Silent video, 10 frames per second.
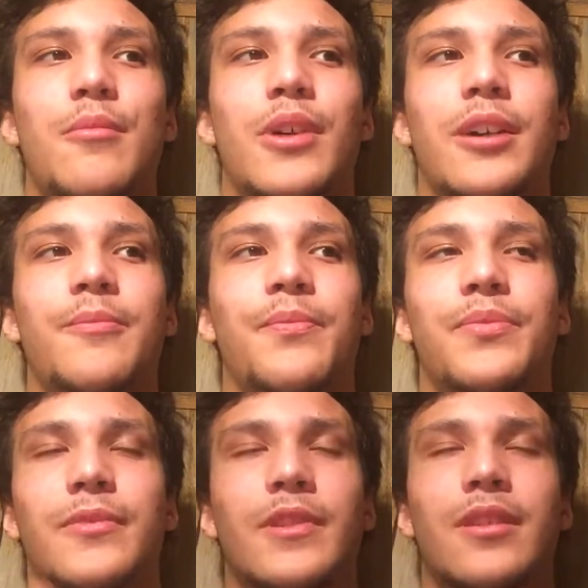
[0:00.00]
But
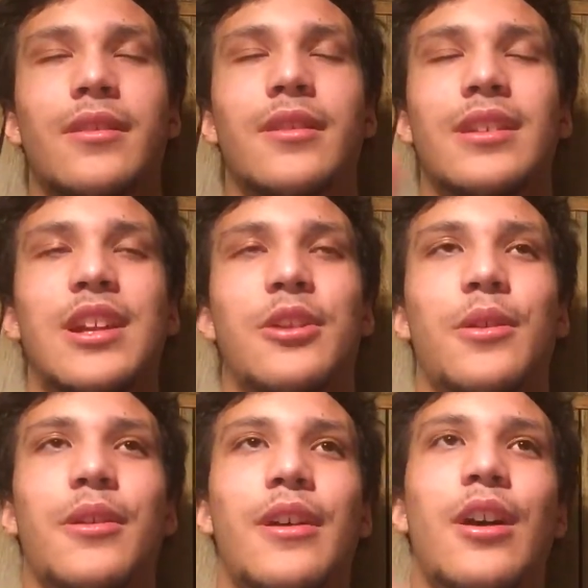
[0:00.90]

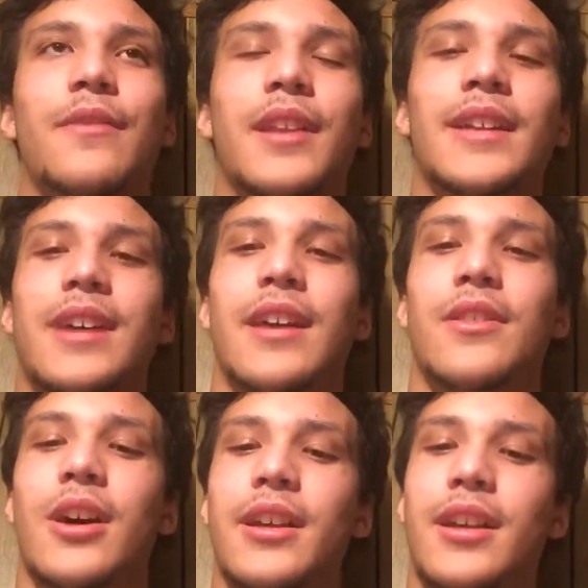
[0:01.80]
continuing off of that side
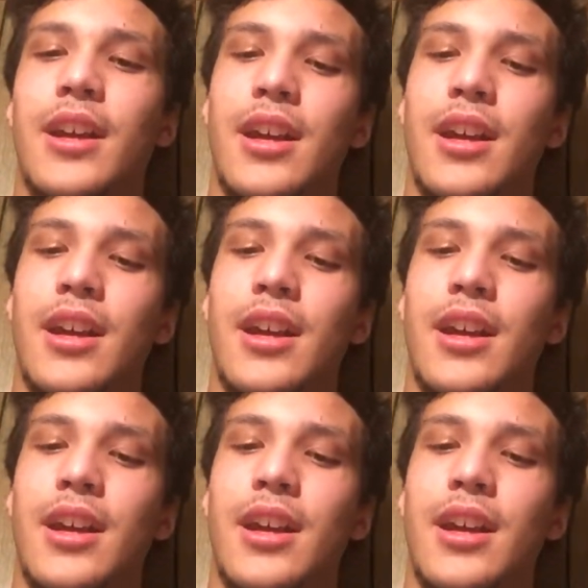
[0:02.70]
thought,